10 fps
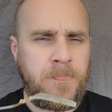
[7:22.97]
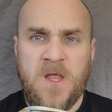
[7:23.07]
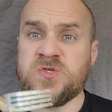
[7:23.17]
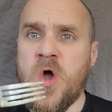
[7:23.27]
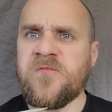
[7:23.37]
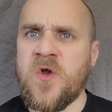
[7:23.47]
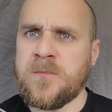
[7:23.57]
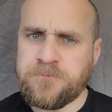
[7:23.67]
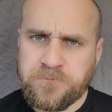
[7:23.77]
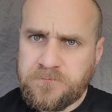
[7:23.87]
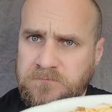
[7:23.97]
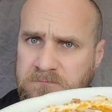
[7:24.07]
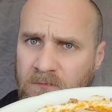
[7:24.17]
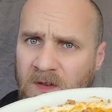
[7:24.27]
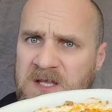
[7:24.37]
softer
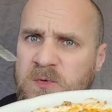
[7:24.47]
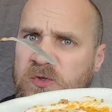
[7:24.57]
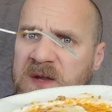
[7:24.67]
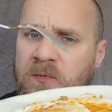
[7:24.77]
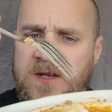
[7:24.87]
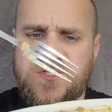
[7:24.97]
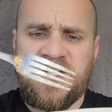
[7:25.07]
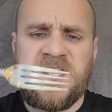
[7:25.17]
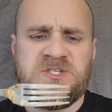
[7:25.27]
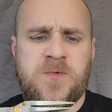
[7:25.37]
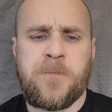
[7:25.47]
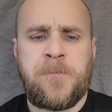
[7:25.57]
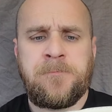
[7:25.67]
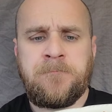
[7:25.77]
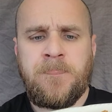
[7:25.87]
as we go deeper into the dish.
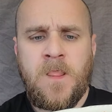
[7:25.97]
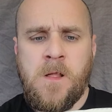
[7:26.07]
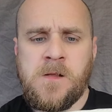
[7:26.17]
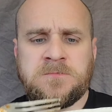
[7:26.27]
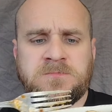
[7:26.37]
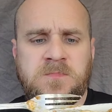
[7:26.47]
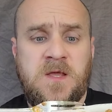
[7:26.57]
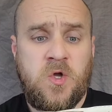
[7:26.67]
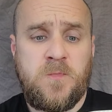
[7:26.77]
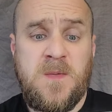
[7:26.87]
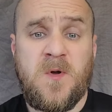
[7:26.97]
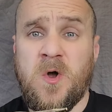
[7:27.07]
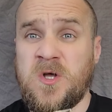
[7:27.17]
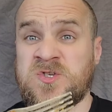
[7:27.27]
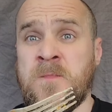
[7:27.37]
That could be
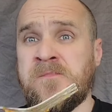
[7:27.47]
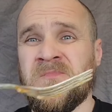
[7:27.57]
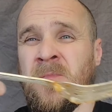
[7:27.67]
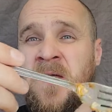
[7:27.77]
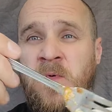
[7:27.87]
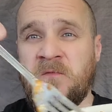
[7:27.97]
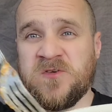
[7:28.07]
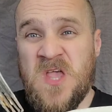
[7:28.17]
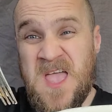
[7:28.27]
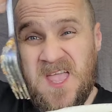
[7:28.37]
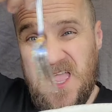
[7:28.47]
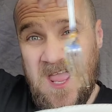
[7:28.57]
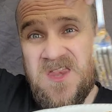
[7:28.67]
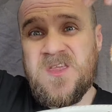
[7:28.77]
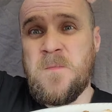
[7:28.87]
because the microwave was
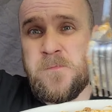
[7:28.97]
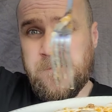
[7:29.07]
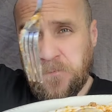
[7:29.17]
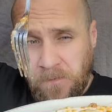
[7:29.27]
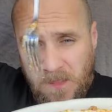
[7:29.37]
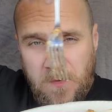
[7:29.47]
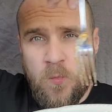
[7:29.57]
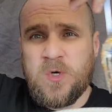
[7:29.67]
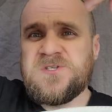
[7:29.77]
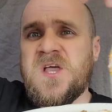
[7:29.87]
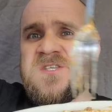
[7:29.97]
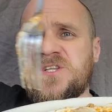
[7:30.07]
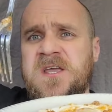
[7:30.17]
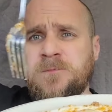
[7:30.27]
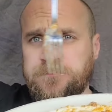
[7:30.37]
heating it more
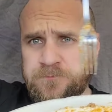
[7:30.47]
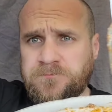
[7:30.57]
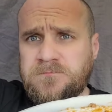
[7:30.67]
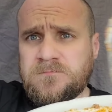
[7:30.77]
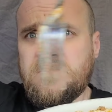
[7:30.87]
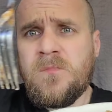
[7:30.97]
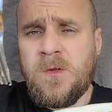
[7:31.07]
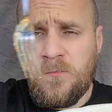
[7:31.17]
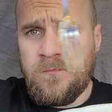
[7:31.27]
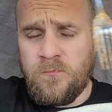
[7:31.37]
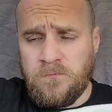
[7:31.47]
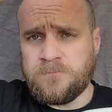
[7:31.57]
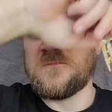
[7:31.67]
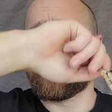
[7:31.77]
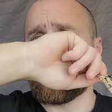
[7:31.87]
intensely.
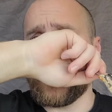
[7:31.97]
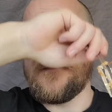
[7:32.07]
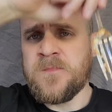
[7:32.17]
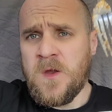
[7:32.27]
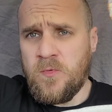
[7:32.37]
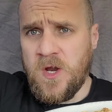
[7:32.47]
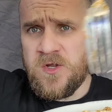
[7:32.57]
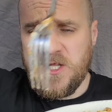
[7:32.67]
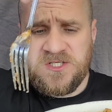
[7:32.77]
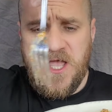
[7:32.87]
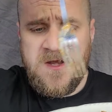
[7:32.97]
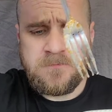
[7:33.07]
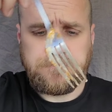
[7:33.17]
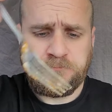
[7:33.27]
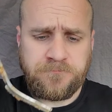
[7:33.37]
Excuse me, round the outside.
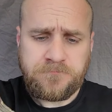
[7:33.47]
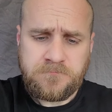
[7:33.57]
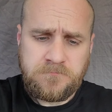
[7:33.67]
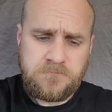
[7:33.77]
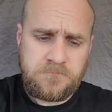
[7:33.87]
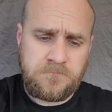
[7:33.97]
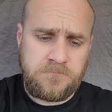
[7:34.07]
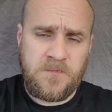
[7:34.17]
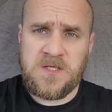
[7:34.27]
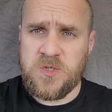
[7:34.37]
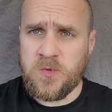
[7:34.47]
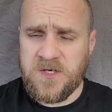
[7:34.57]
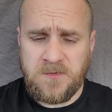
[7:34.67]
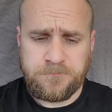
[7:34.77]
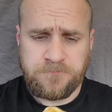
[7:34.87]
Choked there.